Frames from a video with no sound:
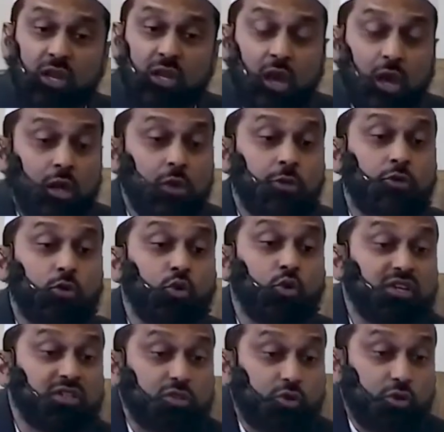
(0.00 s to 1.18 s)
Jannah through
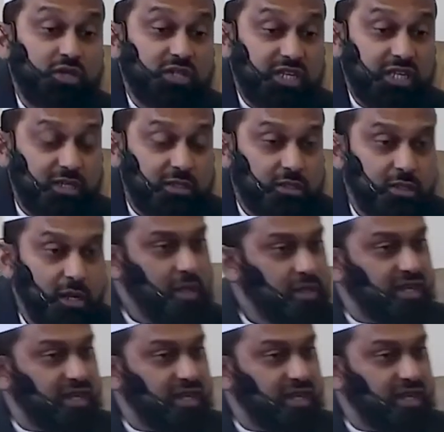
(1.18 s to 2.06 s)
his good deeds.